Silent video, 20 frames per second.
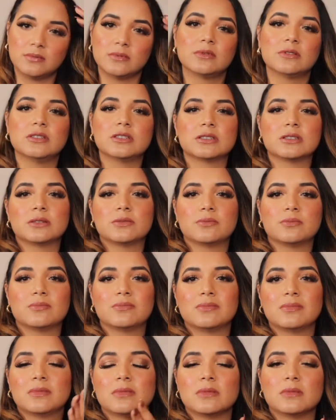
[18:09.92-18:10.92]
just
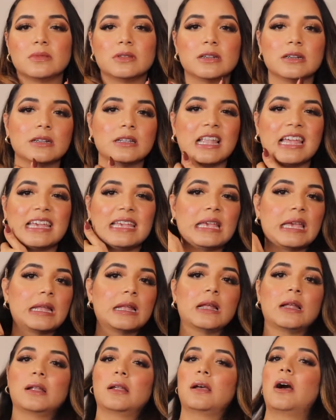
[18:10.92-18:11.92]
didn't like it,
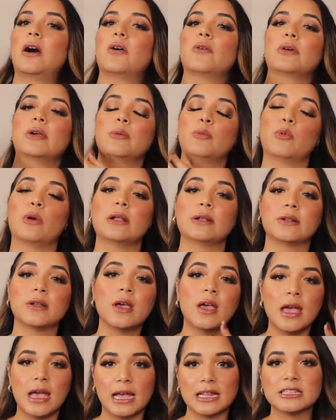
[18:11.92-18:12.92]
how it went.
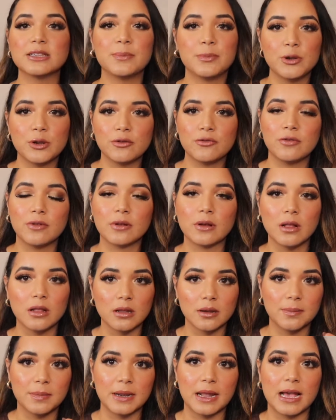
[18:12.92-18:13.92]
It's a beautiful color,
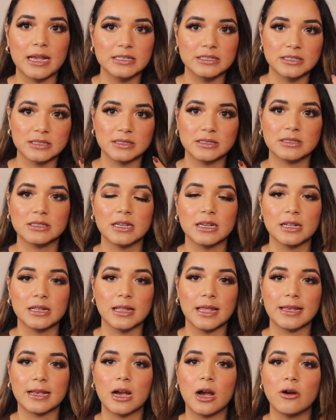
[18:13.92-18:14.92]
but I just didn't
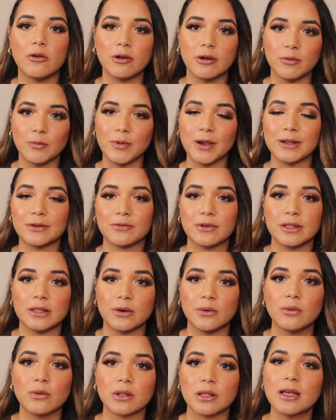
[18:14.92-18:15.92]
like how it went with the
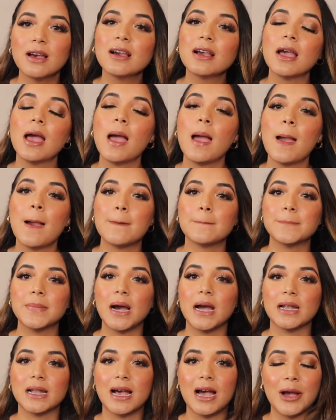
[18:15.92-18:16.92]
whole look.
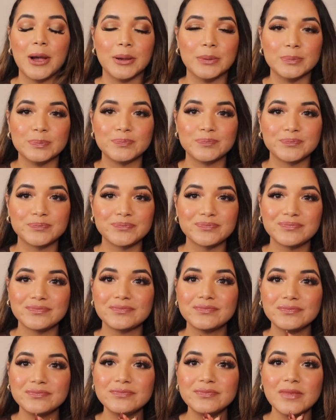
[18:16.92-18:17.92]
But
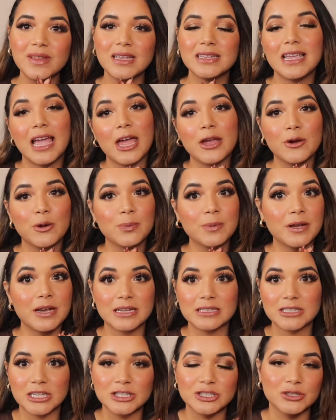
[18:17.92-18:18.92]
yeah, I hope you
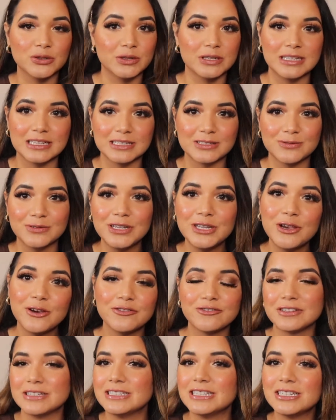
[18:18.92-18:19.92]
guys enjoyed this video. If
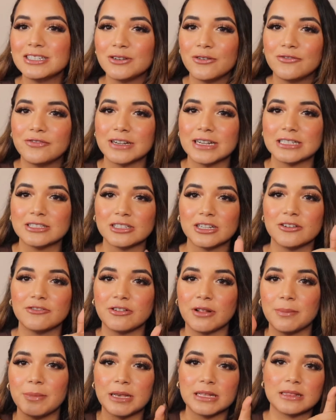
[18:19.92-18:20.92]
you did, don't forget to give it a
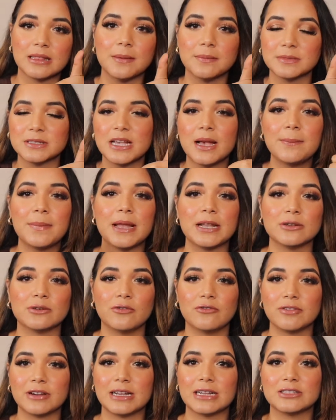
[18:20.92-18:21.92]
big thumbs up, and don't
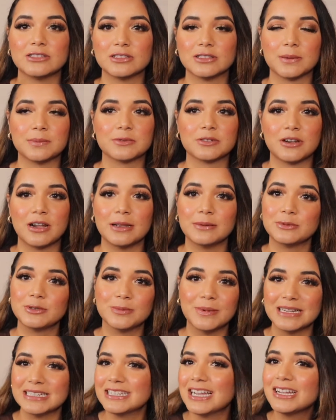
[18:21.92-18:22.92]
forget to subscribe to
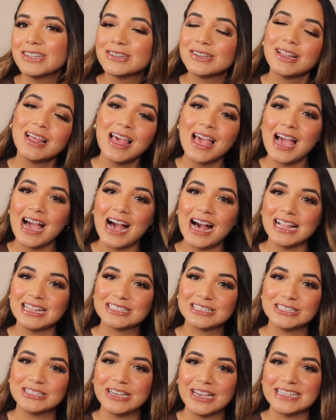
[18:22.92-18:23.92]
my channel. I'll
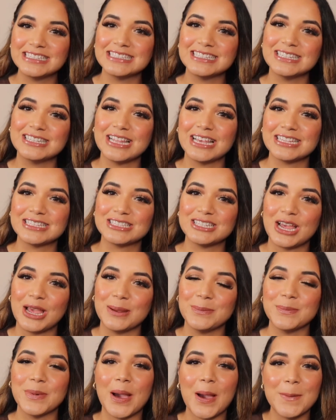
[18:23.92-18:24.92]
see you guys next
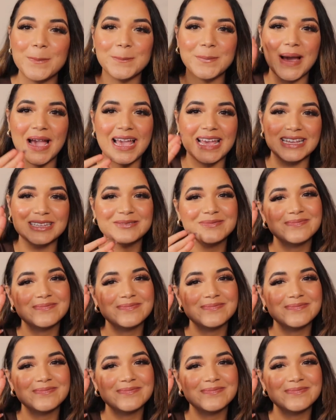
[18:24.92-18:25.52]
time. Bye.